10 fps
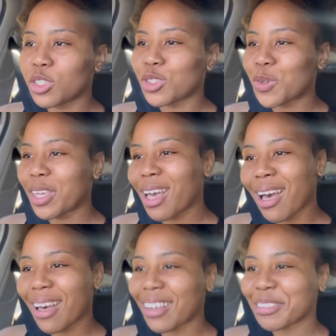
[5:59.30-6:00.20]
so
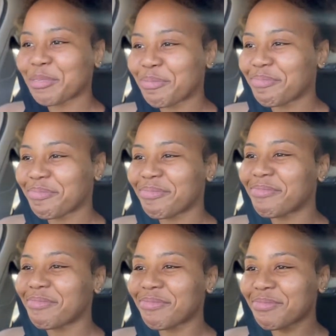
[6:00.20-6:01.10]
yeah
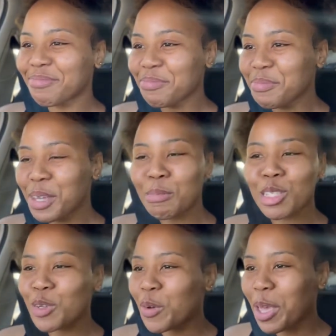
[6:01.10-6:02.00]
i'm
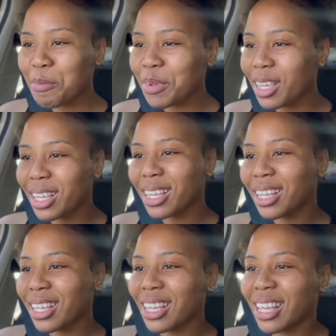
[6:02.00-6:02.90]
so happy
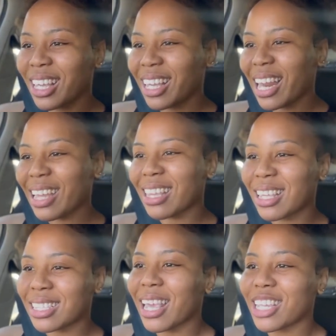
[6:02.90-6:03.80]
like
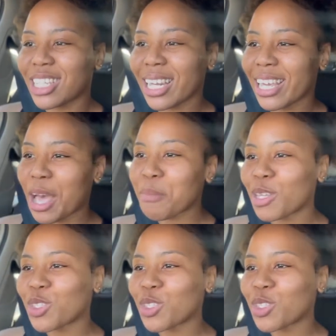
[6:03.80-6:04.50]
things are actually coming